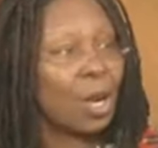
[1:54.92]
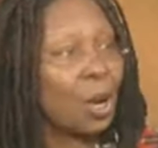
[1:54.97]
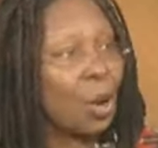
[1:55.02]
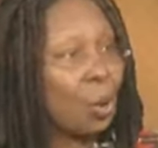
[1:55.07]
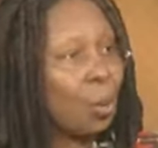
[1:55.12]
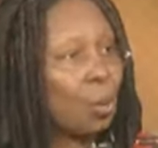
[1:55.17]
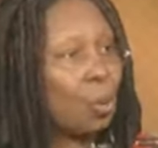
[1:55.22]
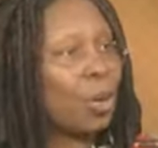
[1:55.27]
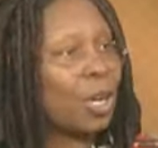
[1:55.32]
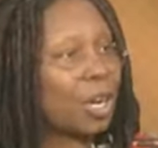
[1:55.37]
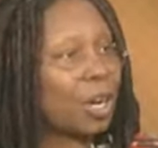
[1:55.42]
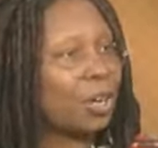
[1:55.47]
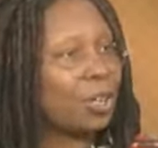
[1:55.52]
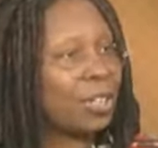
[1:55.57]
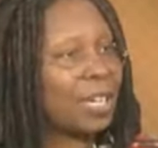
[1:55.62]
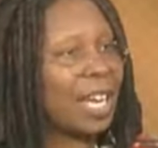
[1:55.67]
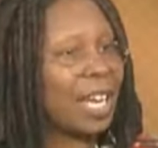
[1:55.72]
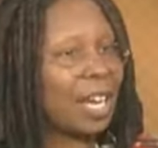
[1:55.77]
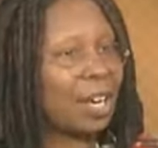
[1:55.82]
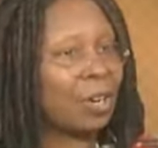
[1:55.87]
we are
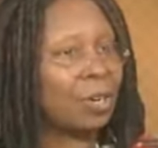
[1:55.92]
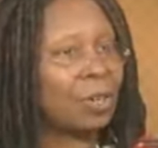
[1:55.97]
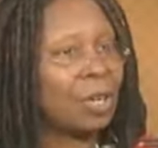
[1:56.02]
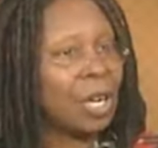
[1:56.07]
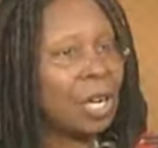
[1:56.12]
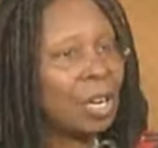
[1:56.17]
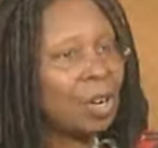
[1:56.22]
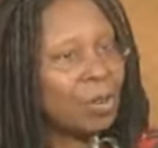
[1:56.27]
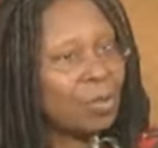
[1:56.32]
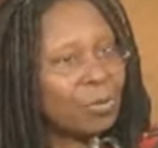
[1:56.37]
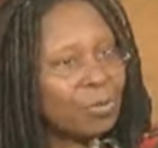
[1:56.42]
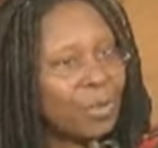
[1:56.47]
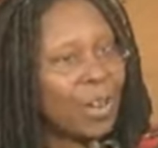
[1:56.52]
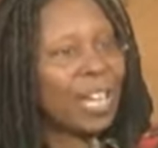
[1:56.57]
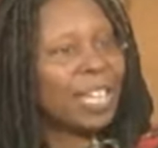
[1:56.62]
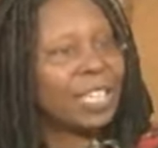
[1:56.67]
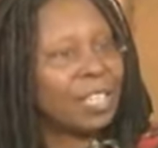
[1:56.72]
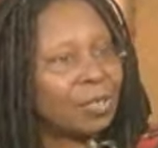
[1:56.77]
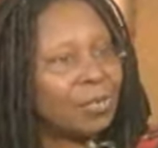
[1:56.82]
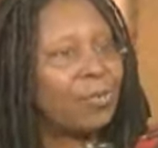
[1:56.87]
now
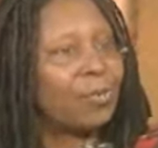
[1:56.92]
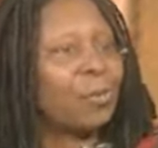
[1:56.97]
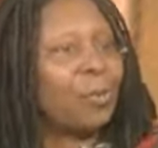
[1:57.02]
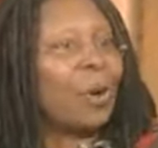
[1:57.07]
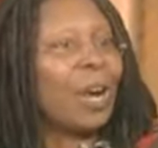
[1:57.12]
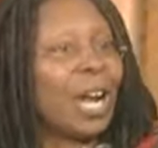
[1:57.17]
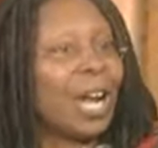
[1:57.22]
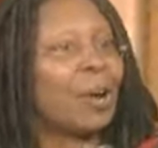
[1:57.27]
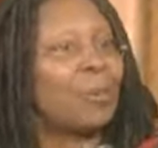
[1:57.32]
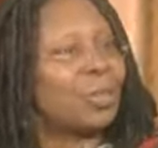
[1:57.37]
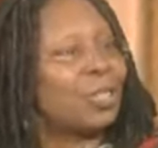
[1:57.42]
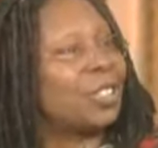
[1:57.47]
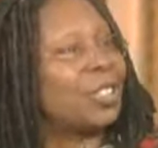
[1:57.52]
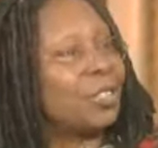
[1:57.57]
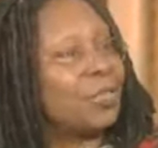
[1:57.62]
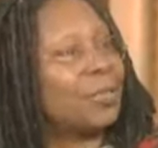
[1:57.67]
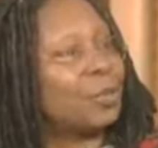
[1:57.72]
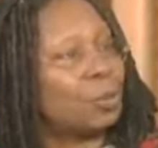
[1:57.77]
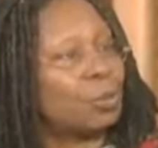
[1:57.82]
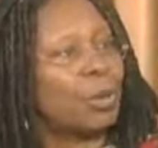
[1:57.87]
fighting for our
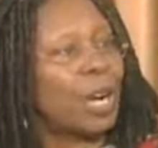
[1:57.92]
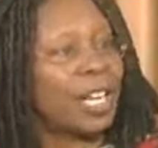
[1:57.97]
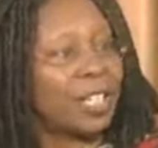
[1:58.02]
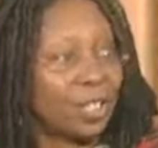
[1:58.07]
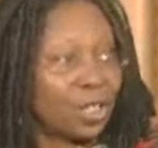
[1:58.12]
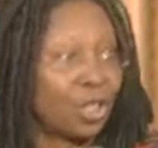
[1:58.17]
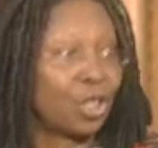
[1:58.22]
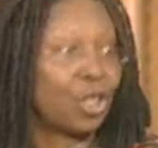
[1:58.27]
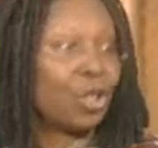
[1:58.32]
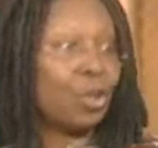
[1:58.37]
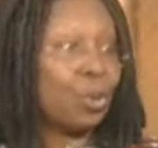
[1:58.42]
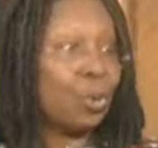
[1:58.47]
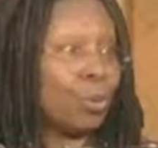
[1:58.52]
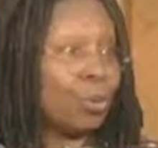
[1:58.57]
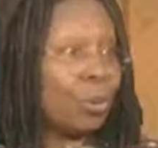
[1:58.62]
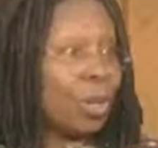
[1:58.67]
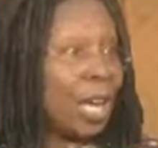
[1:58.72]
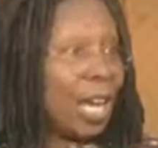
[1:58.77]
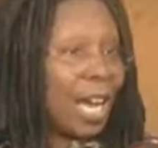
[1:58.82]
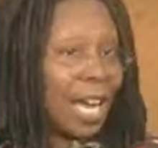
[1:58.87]
civil rights too.
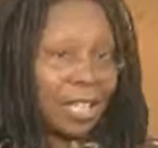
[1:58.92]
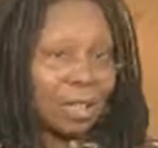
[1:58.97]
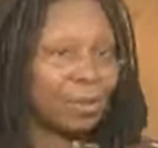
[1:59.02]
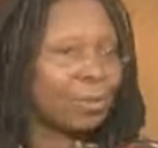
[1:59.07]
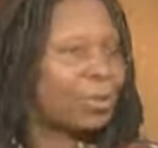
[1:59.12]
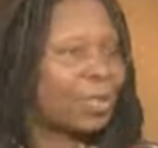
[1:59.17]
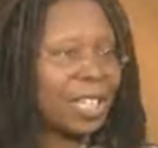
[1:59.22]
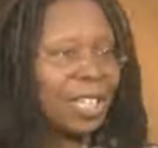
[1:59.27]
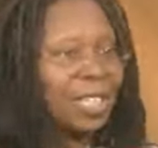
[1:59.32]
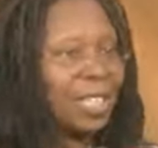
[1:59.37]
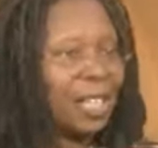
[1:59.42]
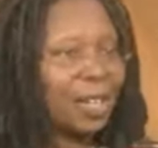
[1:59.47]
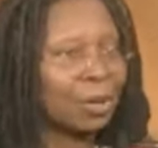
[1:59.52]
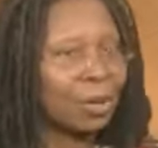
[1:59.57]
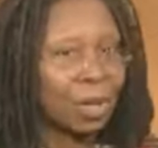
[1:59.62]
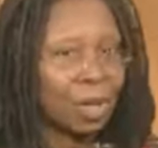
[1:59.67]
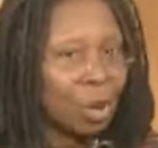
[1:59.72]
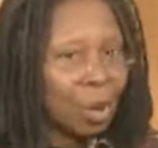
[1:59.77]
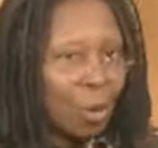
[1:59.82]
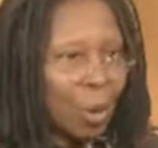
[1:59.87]
They I don't think they're
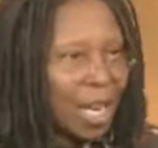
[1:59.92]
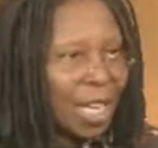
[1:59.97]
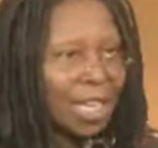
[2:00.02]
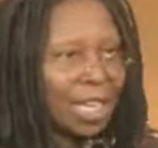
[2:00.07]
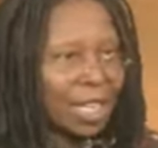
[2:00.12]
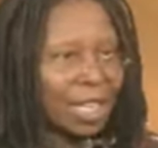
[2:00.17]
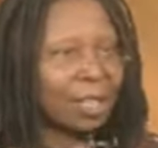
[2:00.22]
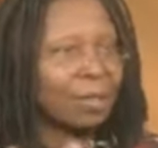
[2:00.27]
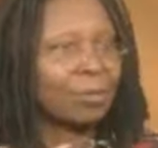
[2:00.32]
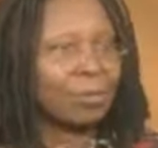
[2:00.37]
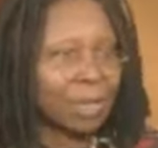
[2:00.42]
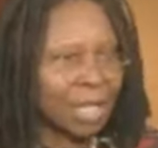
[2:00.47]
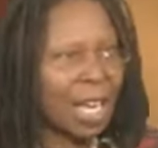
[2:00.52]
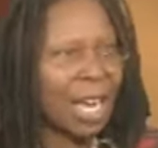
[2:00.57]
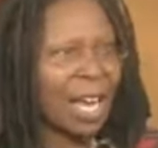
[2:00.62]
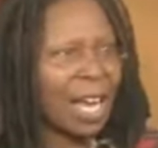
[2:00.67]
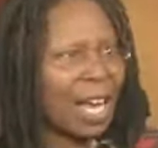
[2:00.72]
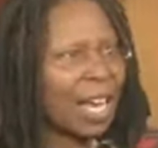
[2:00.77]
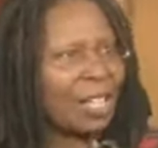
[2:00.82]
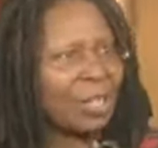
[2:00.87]
equating. The I think
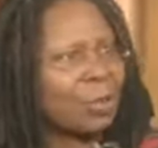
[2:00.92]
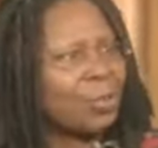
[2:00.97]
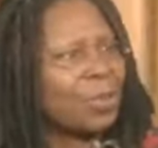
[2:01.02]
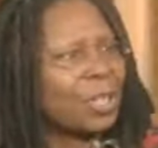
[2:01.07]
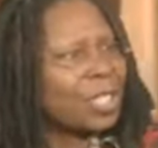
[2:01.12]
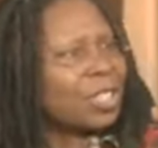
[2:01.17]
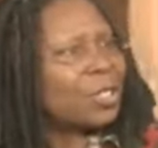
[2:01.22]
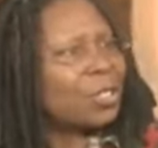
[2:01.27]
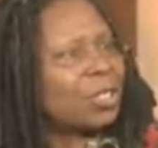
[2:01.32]
yeah, the problem I don't think they're, they're